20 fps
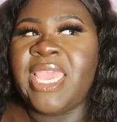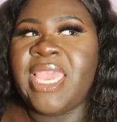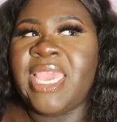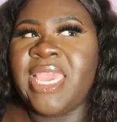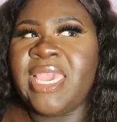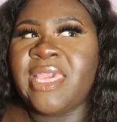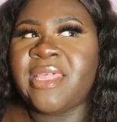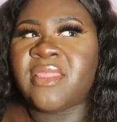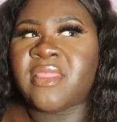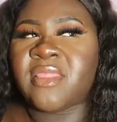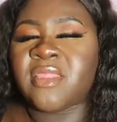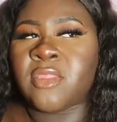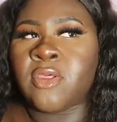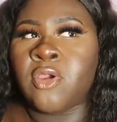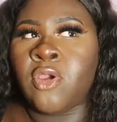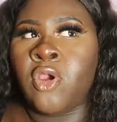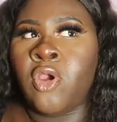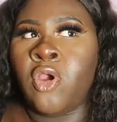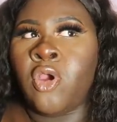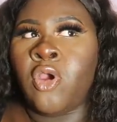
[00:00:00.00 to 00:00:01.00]
is
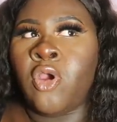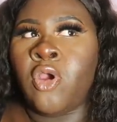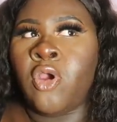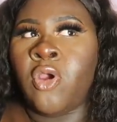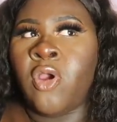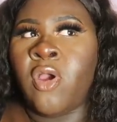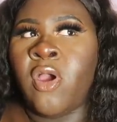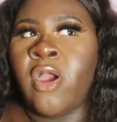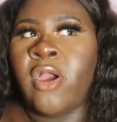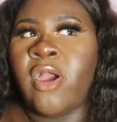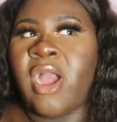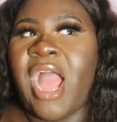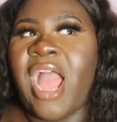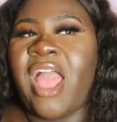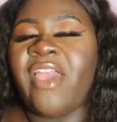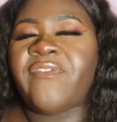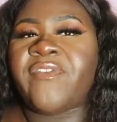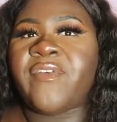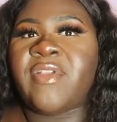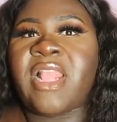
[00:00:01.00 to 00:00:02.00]

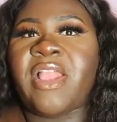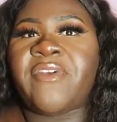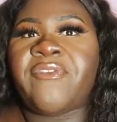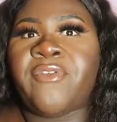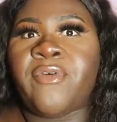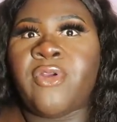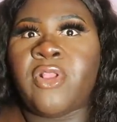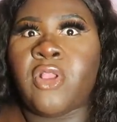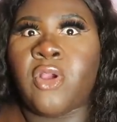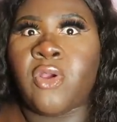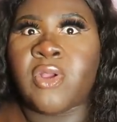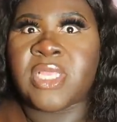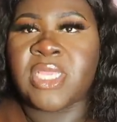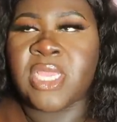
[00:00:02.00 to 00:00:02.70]
I feel like for a long